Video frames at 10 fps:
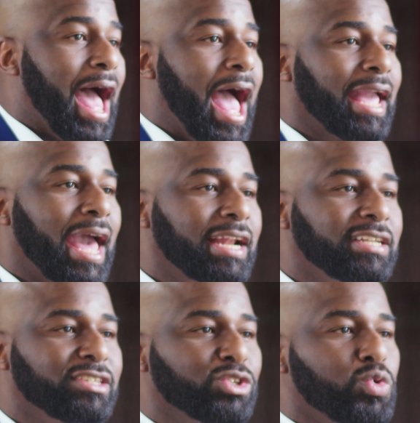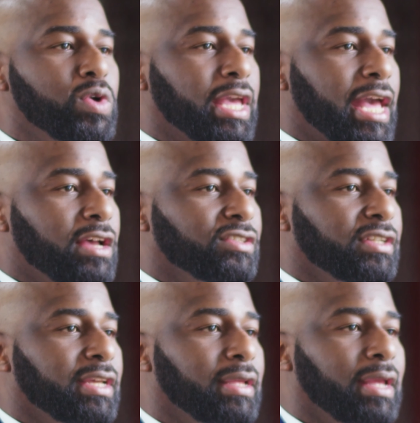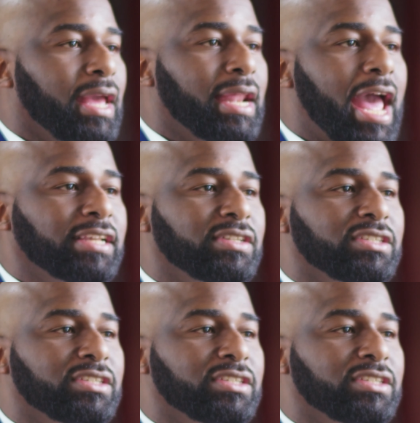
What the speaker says: I got into school counseling. It actually